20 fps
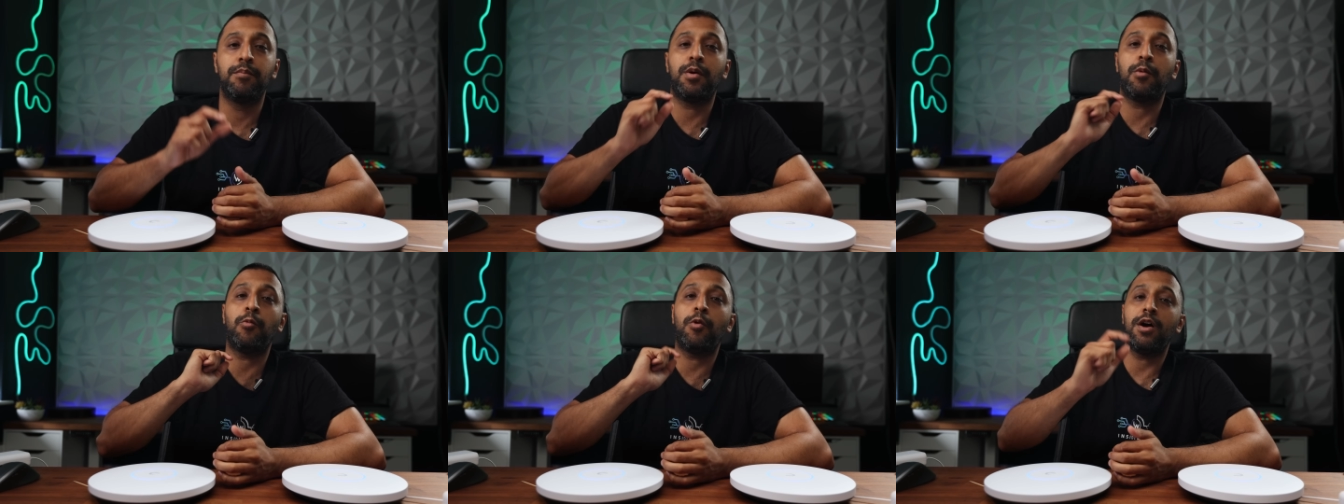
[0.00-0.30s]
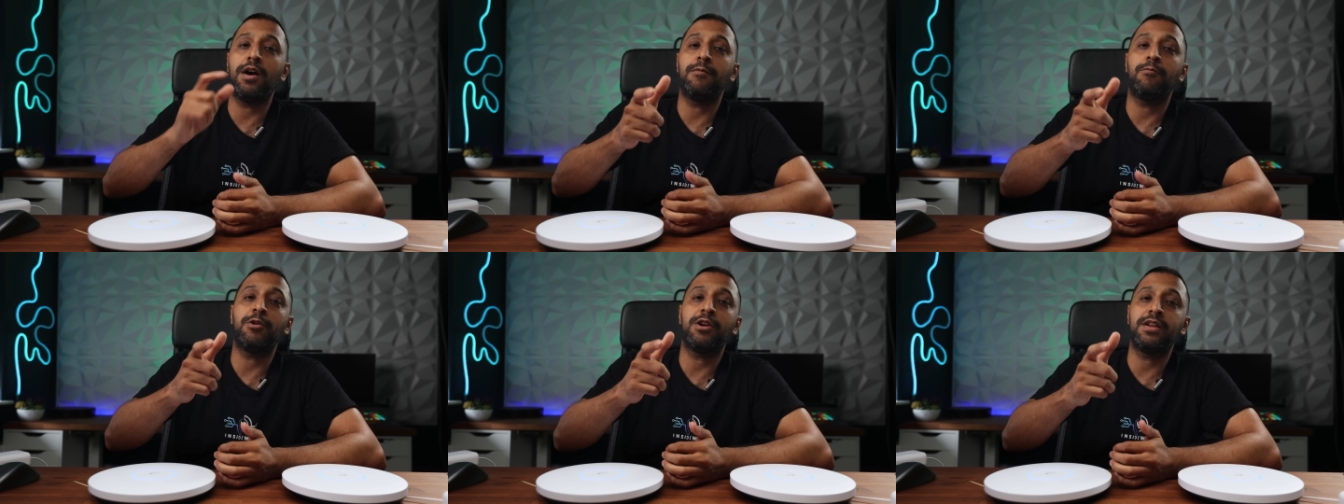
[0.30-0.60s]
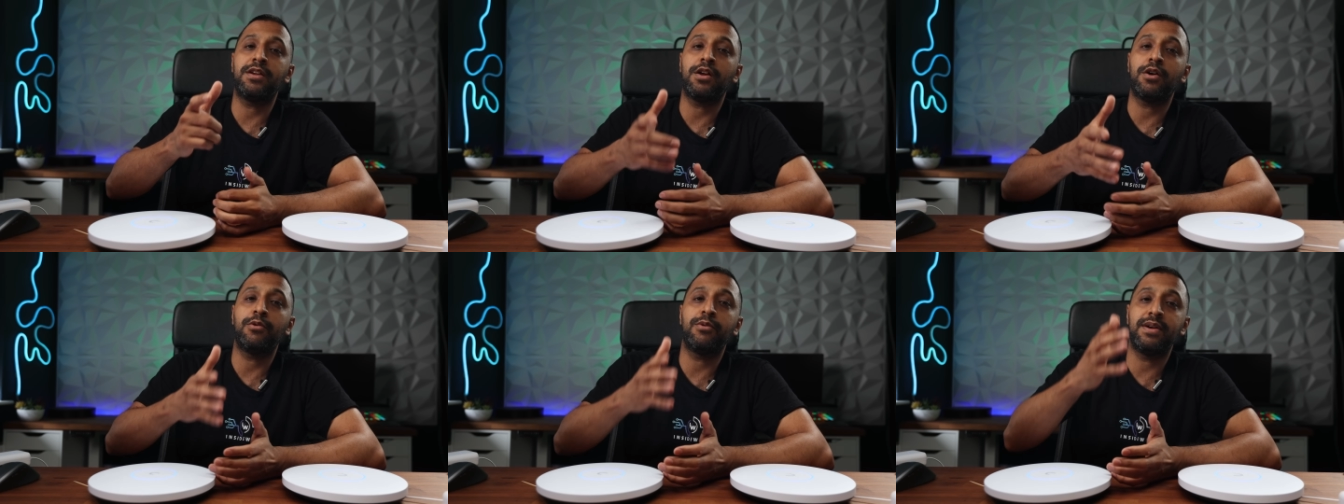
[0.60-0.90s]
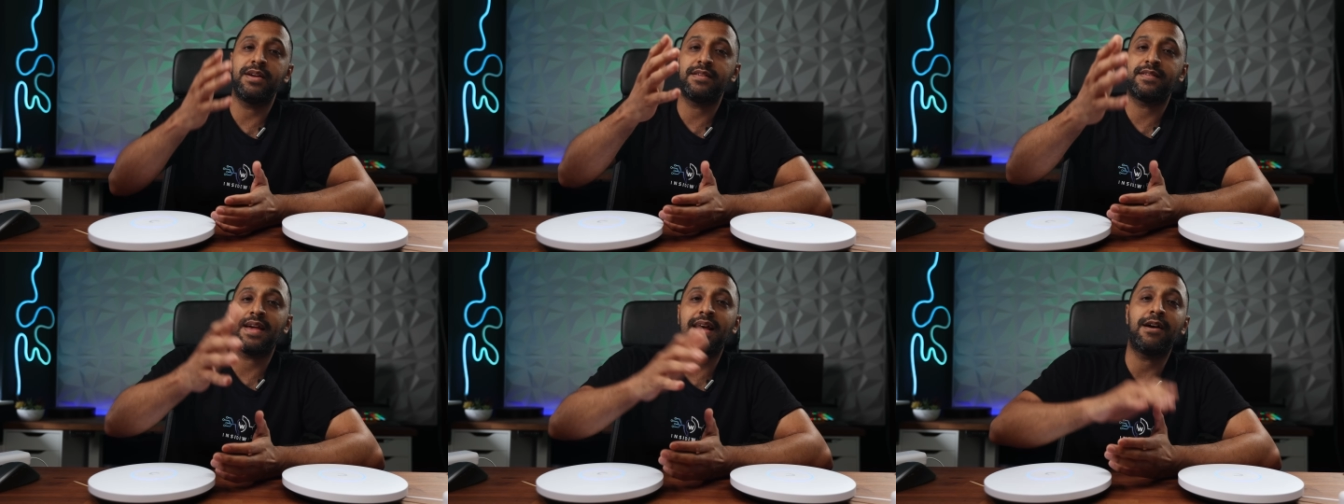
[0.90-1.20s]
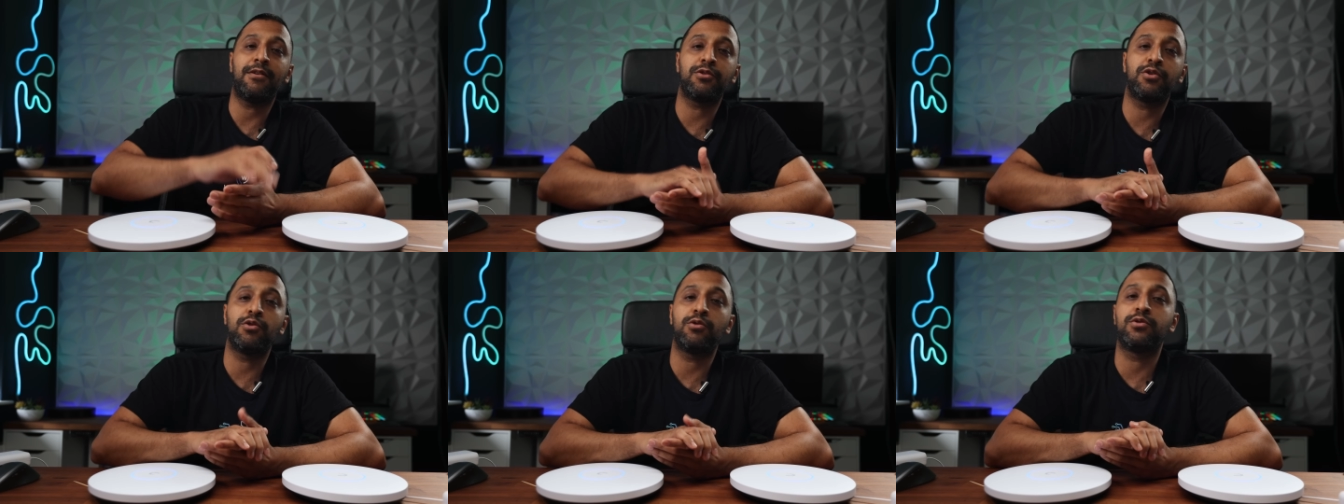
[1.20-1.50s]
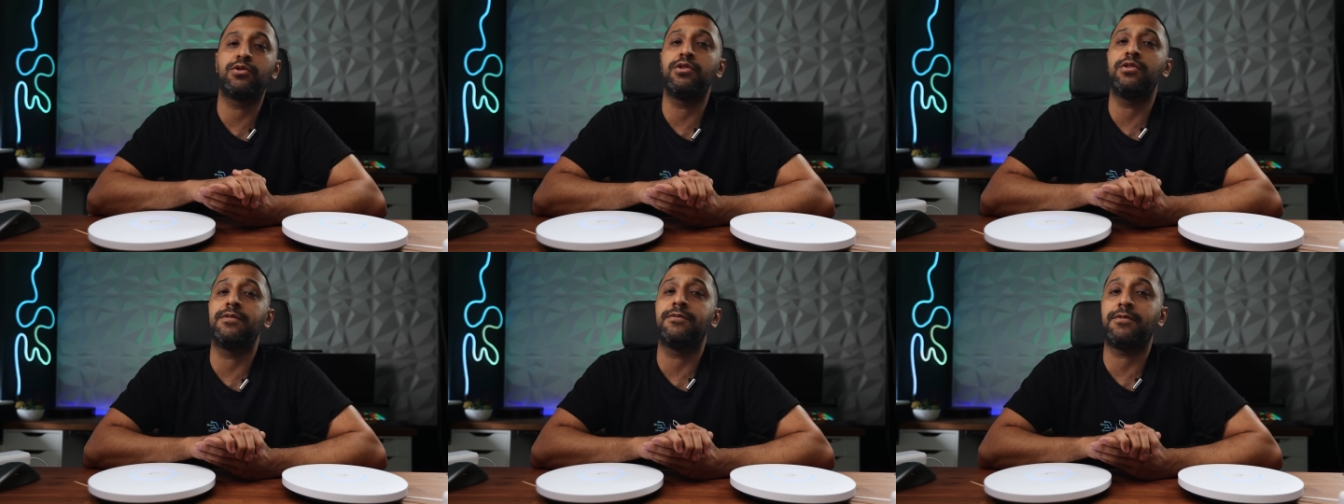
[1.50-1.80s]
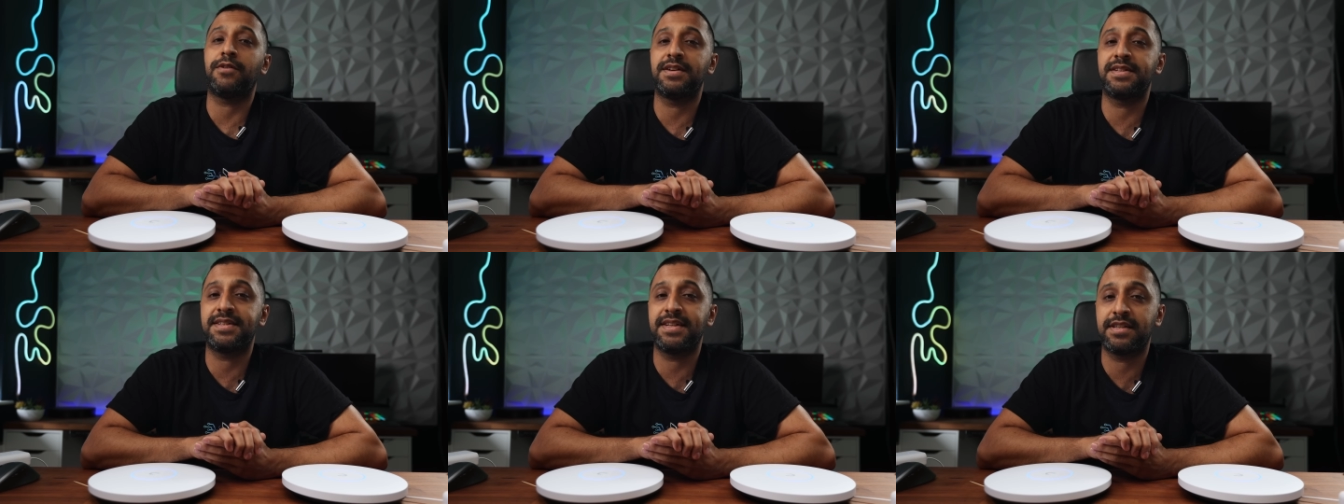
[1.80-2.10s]
But what I want to know is how your
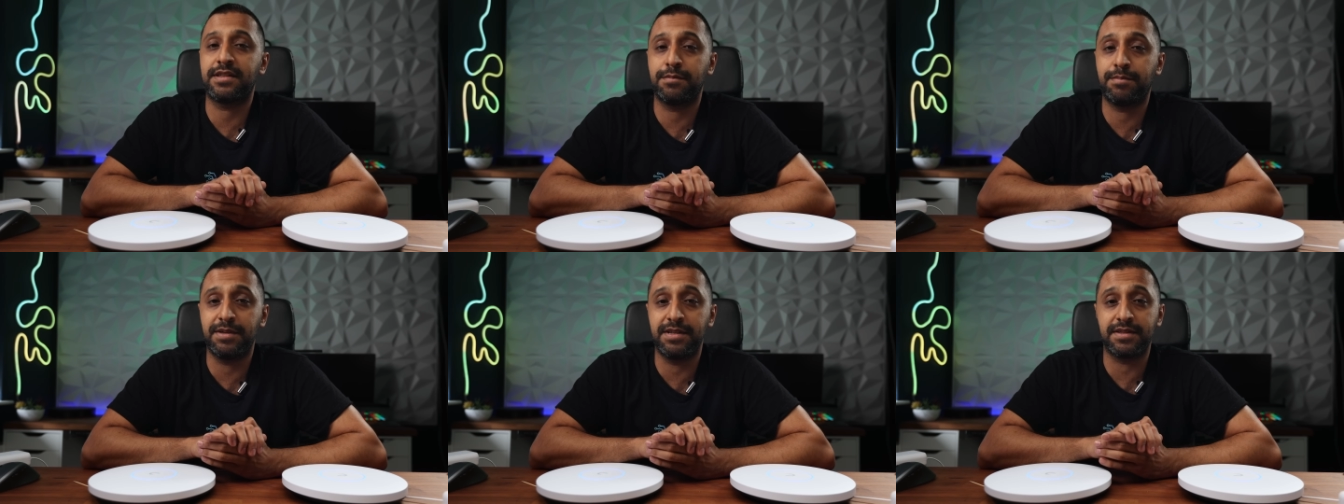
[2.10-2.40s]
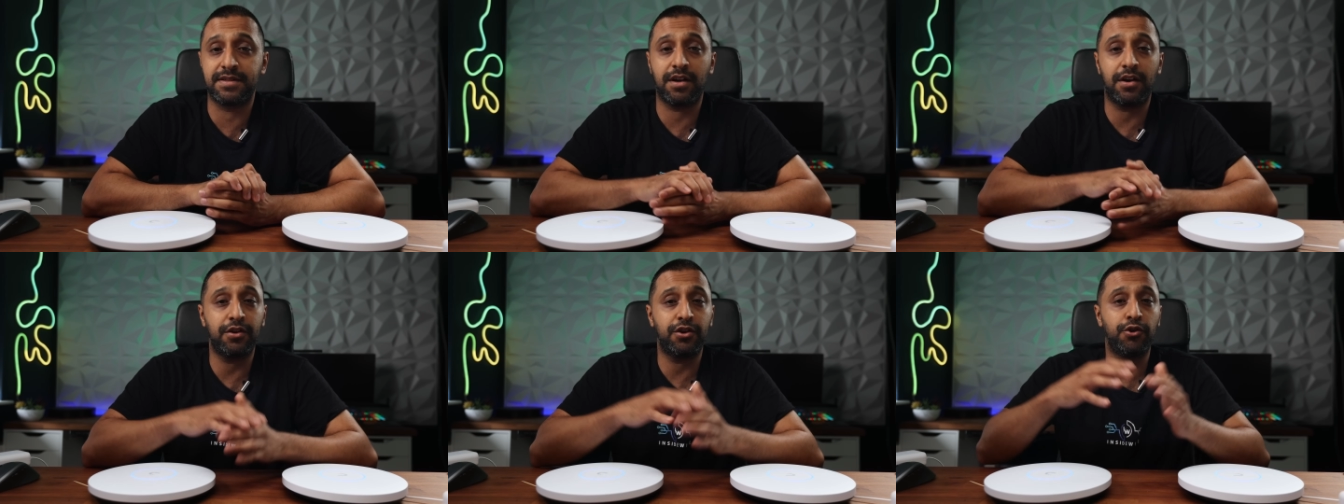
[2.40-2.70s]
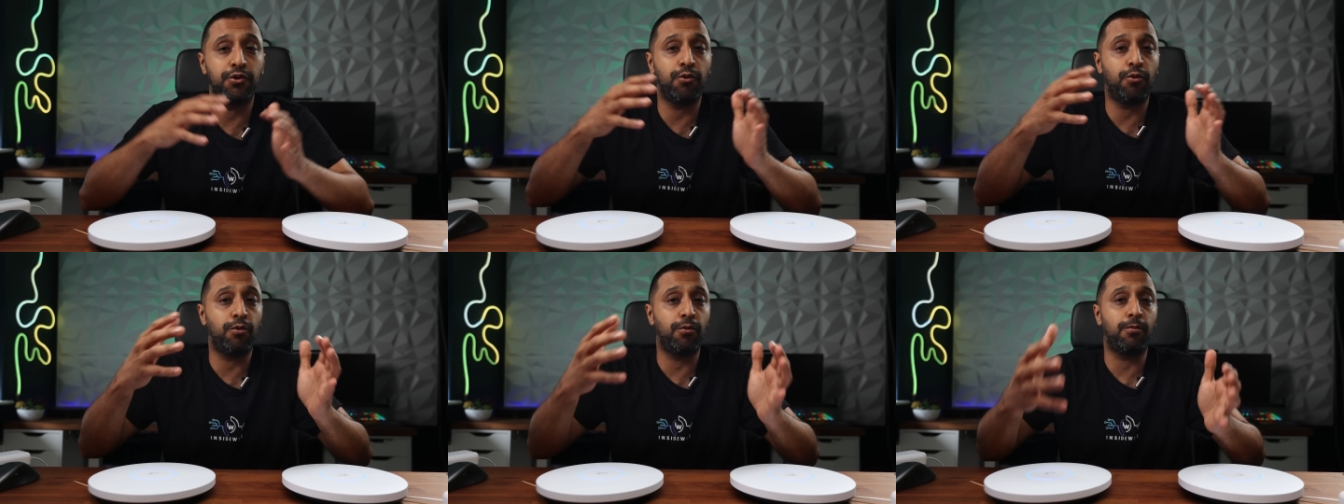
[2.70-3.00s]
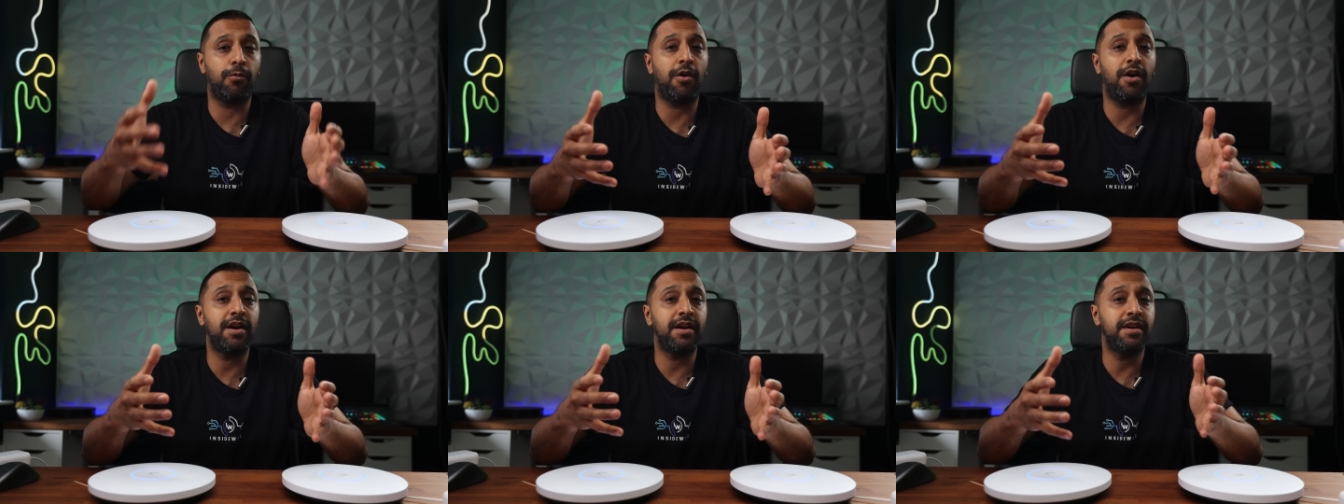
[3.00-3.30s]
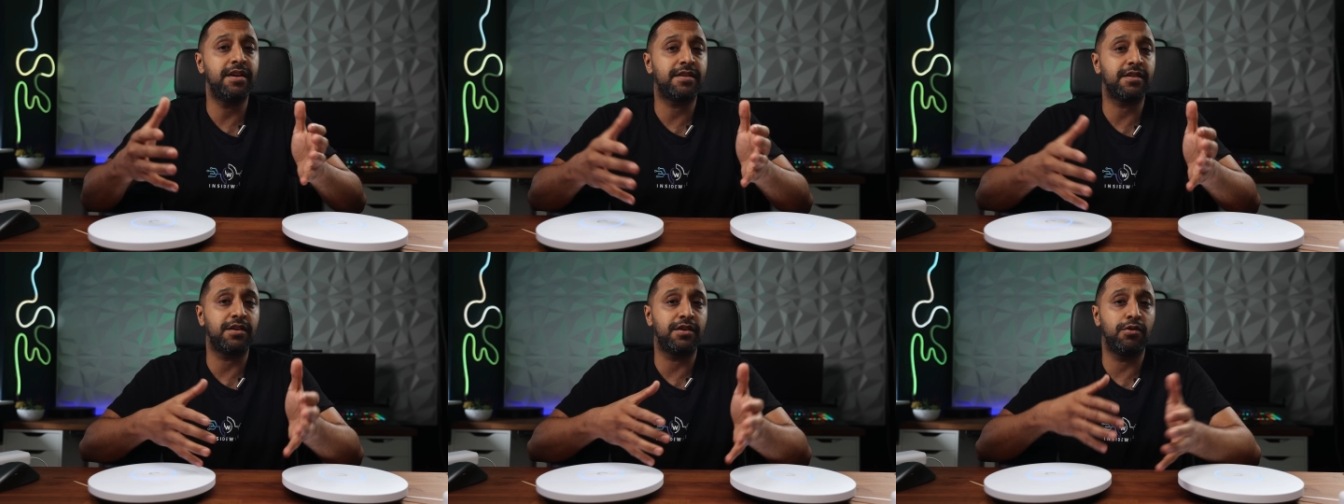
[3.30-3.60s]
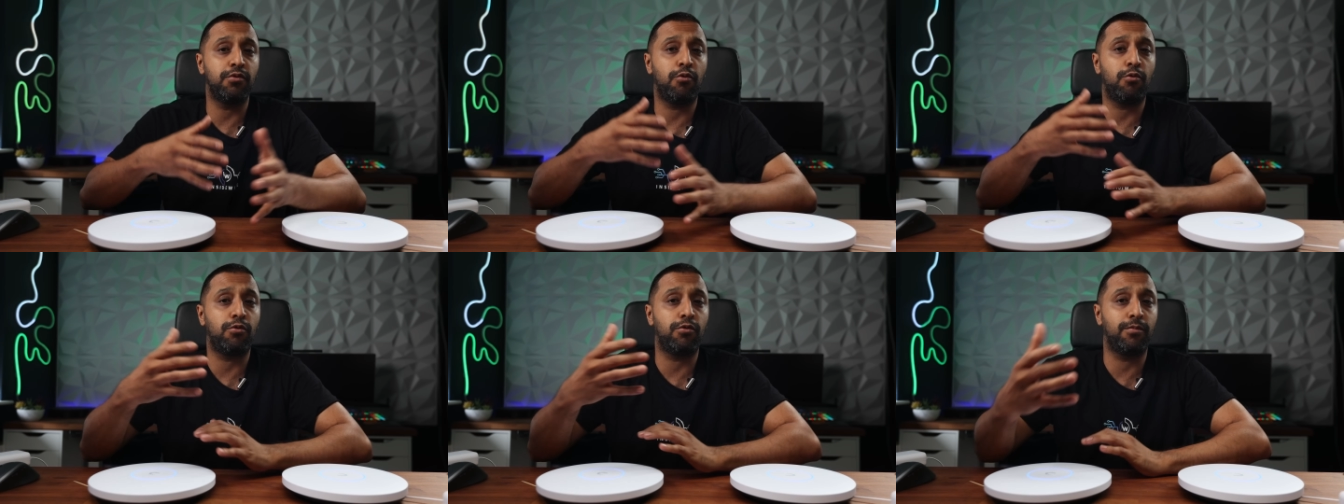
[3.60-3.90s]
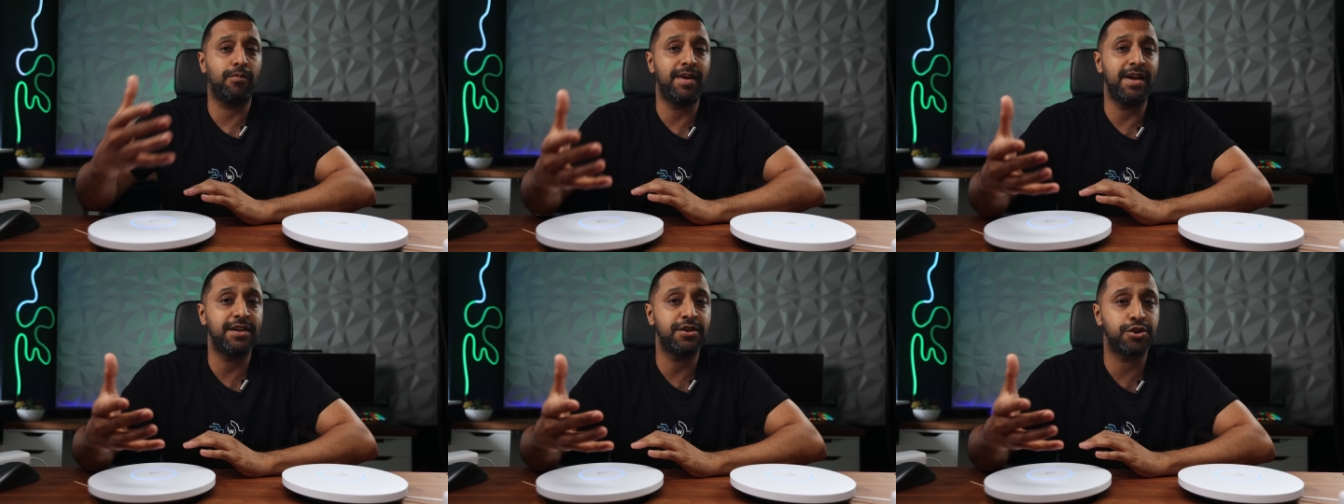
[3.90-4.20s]
UniFi setup is. Are you all wired? Are you all
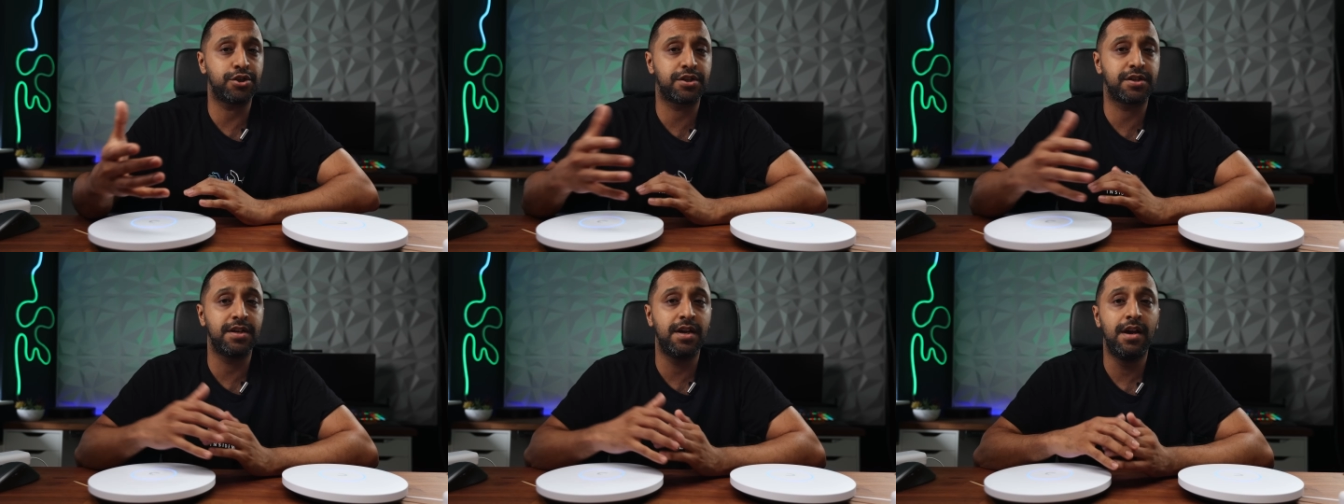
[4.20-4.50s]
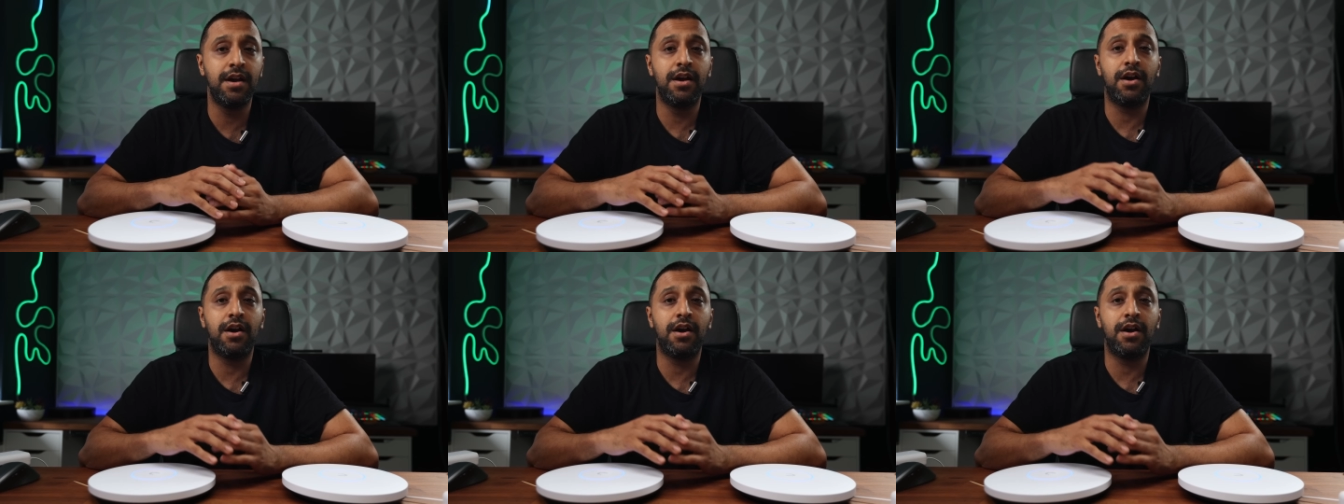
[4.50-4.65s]
meshed?